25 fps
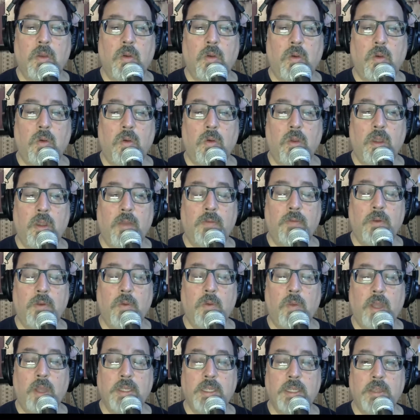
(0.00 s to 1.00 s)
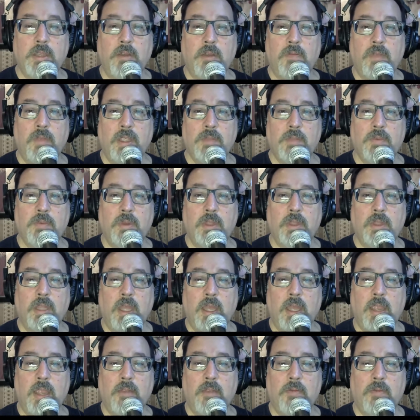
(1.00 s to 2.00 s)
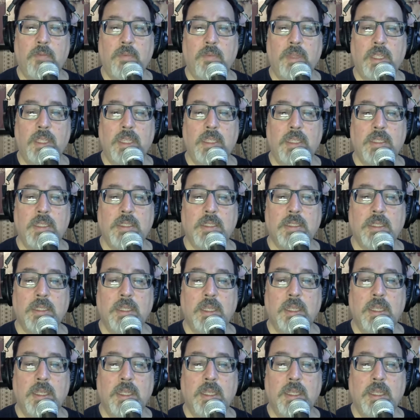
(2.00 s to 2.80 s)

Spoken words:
Or if you're watching on Facebook Live, please